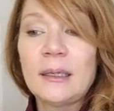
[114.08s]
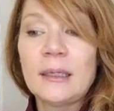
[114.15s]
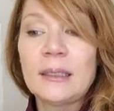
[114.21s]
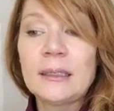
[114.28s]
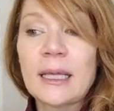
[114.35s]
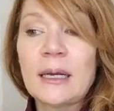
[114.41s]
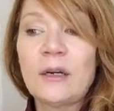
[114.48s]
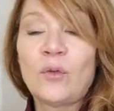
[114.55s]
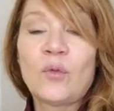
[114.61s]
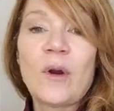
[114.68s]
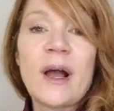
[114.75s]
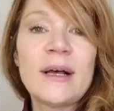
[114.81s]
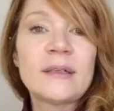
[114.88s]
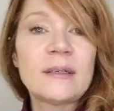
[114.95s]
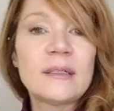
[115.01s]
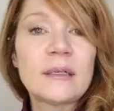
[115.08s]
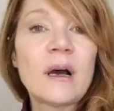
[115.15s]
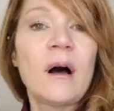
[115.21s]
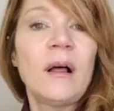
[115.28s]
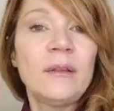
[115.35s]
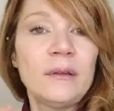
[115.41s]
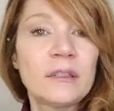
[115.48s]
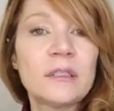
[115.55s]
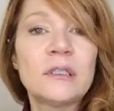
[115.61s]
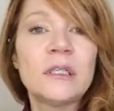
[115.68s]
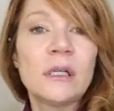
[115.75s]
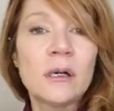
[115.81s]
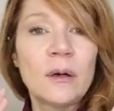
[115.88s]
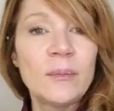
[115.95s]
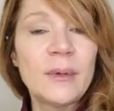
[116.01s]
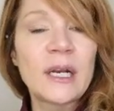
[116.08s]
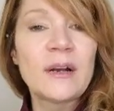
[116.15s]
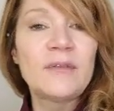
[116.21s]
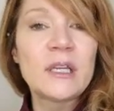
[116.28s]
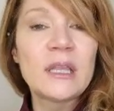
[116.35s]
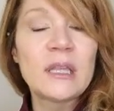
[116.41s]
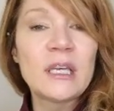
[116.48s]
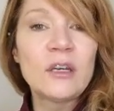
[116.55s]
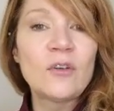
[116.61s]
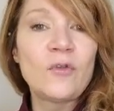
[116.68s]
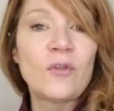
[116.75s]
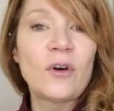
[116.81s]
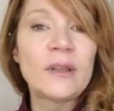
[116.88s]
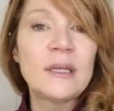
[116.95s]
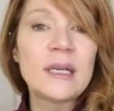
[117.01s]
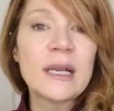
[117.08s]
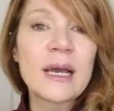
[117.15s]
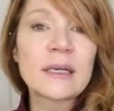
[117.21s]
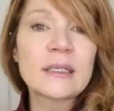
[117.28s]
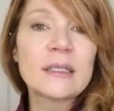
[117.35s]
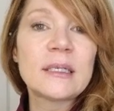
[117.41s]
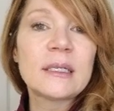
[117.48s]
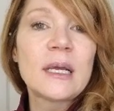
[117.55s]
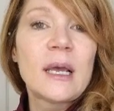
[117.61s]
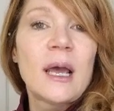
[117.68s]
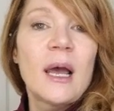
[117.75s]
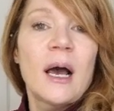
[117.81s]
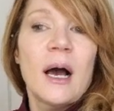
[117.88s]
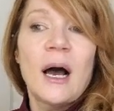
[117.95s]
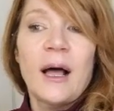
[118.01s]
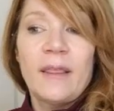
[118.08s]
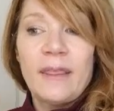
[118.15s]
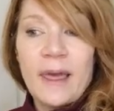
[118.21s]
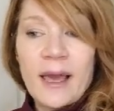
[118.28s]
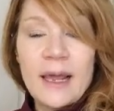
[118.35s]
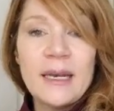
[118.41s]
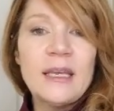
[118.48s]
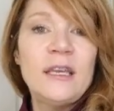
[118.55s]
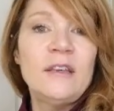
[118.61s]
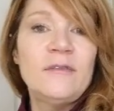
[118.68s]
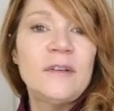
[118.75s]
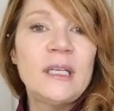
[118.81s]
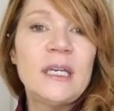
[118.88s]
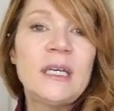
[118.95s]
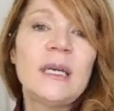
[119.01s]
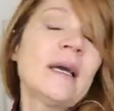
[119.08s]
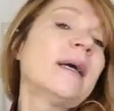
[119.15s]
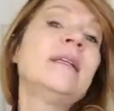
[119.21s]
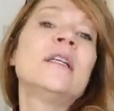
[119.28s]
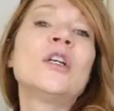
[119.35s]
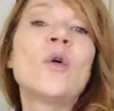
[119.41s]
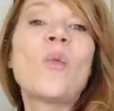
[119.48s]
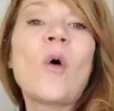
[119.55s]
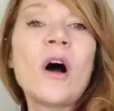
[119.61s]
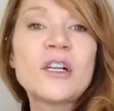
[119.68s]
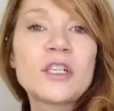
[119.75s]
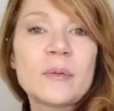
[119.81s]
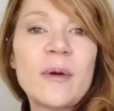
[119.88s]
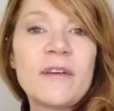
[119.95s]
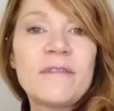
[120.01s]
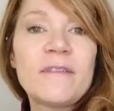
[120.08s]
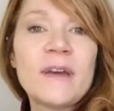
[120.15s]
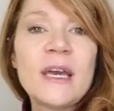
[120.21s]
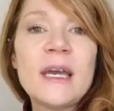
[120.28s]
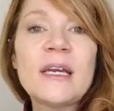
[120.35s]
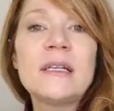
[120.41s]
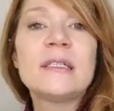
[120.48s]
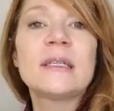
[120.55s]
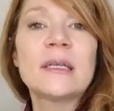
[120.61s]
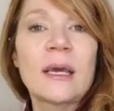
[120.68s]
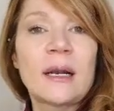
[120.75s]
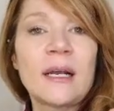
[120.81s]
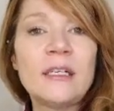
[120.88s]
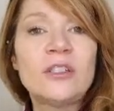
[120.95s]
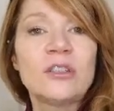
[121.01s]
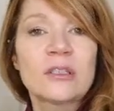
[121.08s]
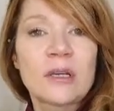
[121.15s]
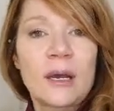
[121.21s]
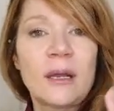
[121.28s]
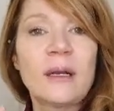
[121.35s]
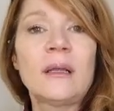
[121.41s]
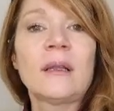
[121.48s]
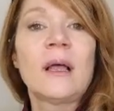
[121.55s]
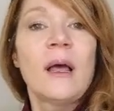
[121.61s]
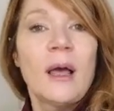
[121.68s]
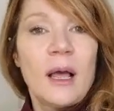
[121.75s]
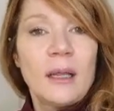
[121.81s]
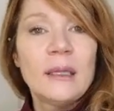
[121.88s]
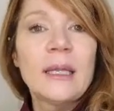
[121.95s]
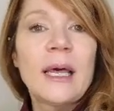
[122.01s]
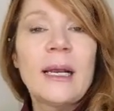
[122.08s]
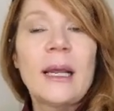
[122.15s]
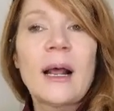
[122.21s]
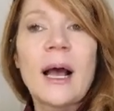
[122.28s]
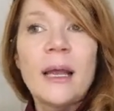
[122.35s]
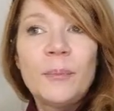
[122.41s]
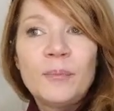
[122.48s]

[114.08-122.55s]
let it rest, all the serum and everything, for the next, that evening. I didn't wash my face, and I just kind of let it, I